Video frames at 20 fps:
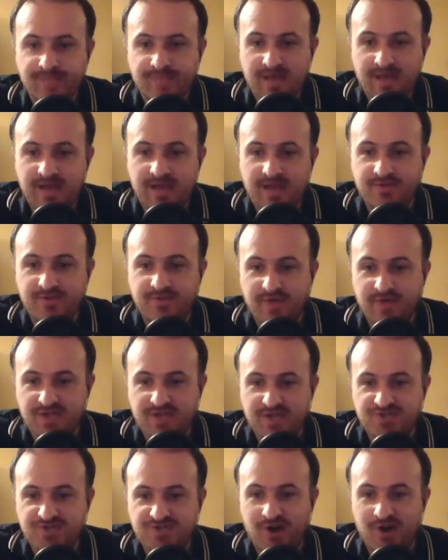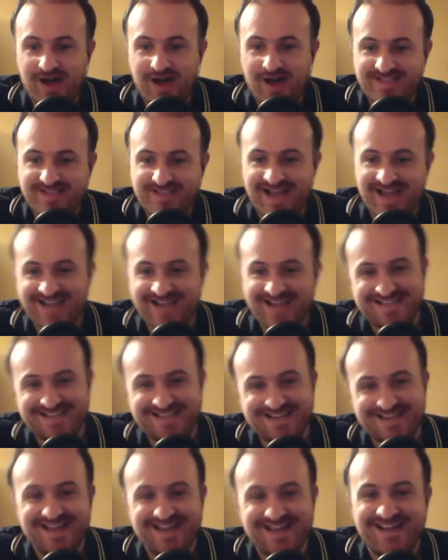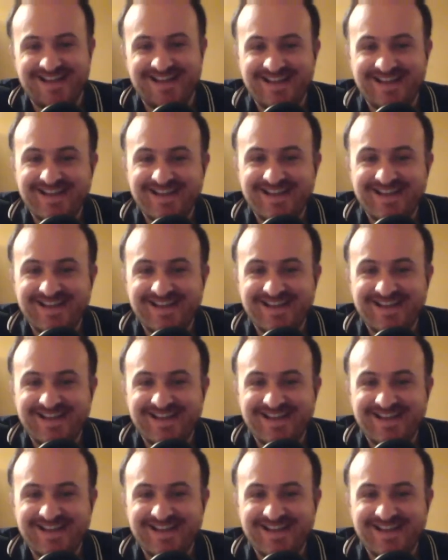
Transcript: I do like a Scots accent. But